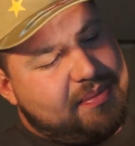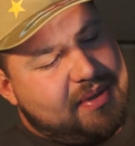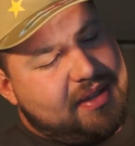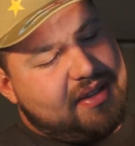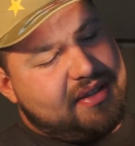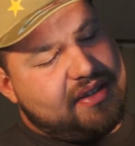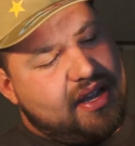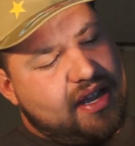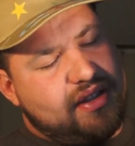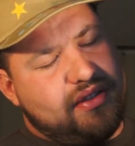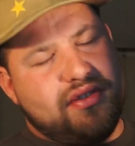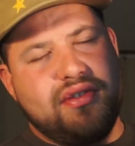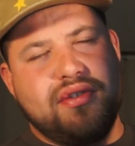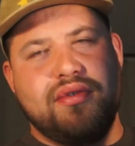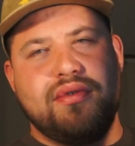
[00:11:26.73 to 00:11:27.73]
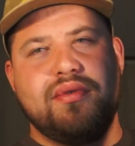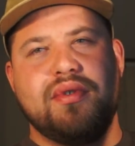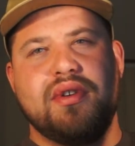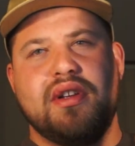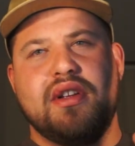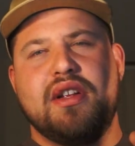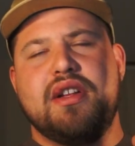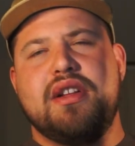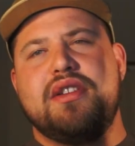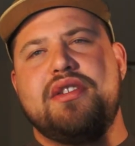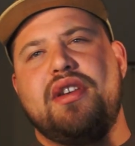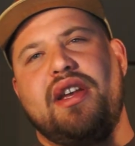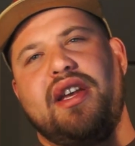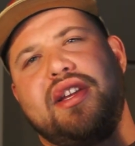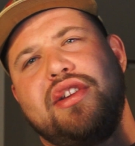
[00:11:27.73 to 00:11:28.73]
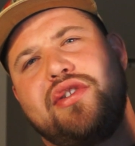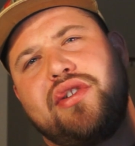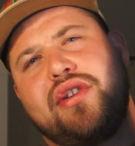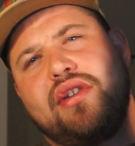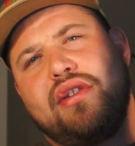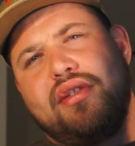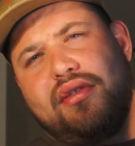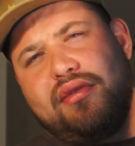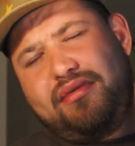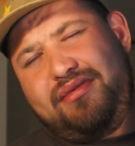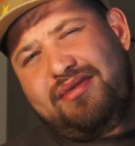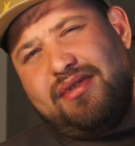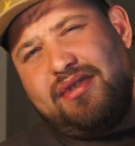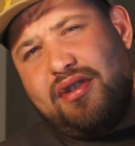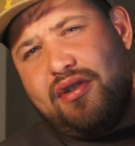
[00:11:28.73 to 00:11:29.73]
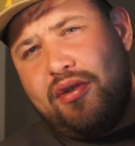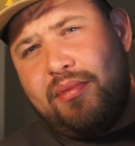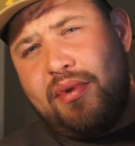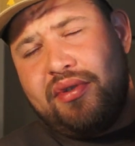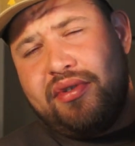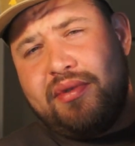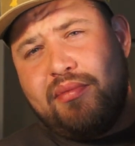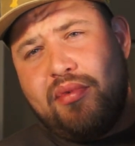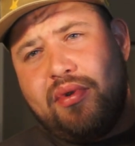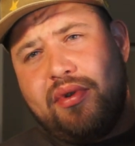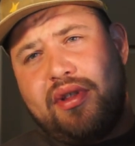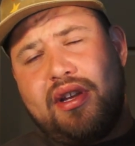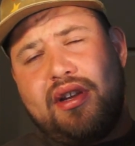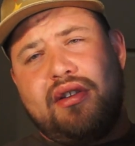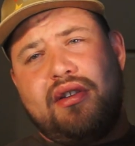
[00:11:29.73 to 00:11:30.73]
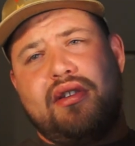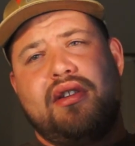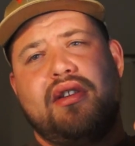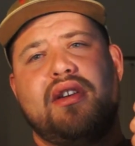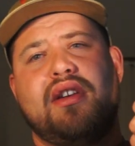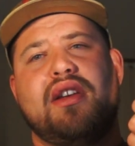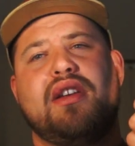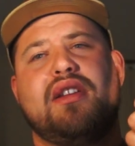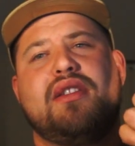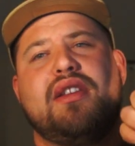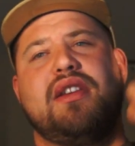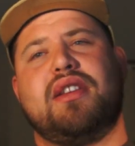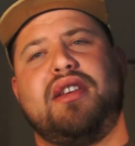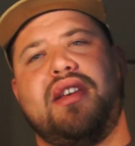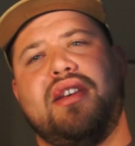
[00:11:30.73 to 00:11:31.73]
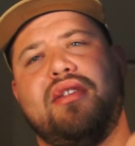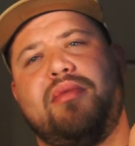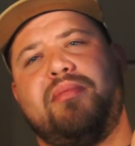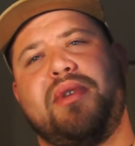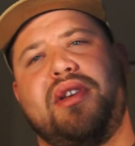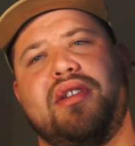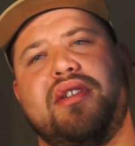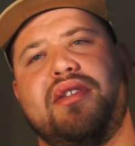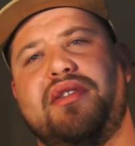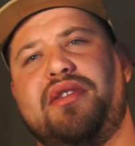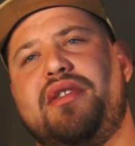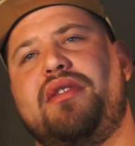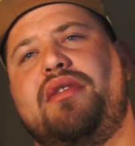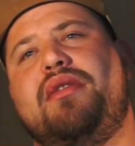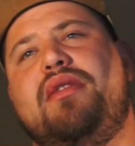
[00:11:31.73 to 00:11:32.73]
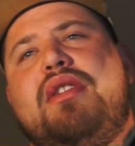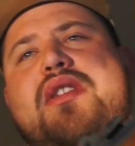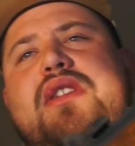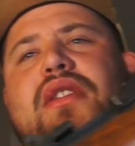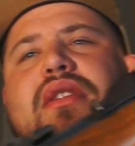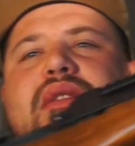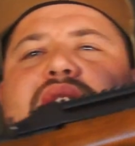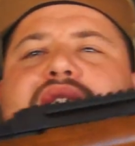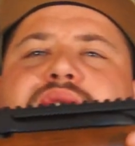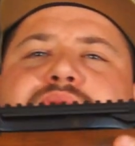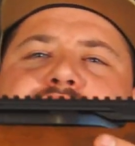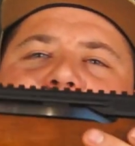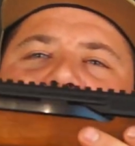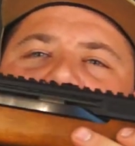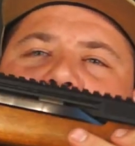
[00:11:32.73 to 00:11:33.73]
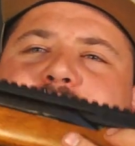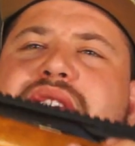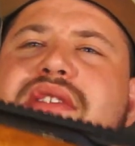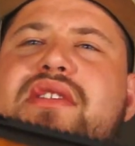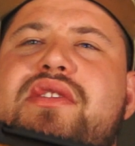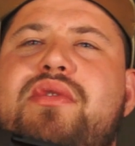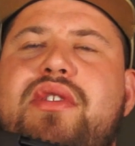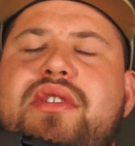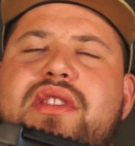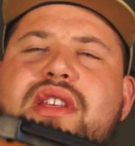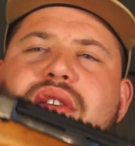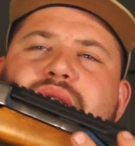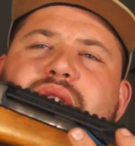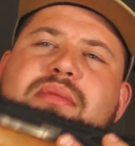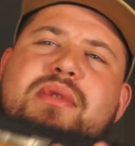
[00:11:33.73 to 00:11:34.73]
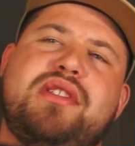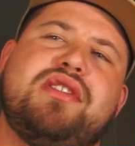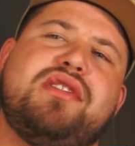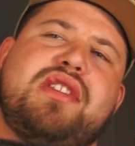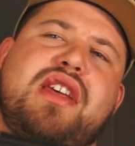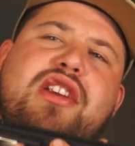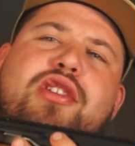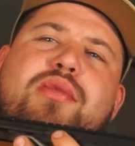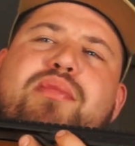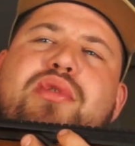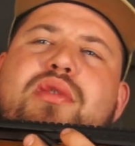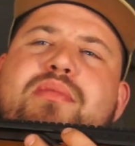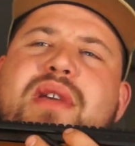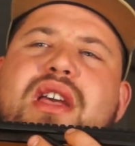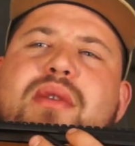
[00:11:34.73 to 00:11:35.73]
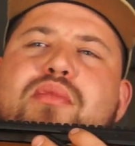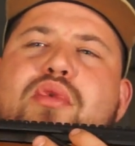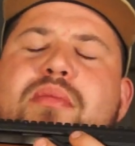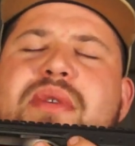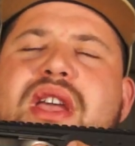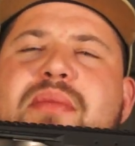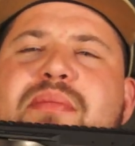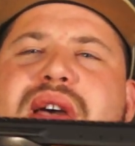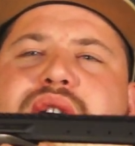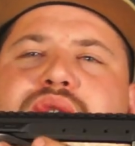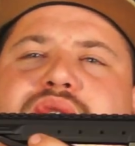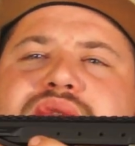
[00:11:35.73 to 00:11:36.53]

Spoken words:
been designed to injure almost more than kill, because theoretically, I mean, this is all theory, but just that it'll pull more manpower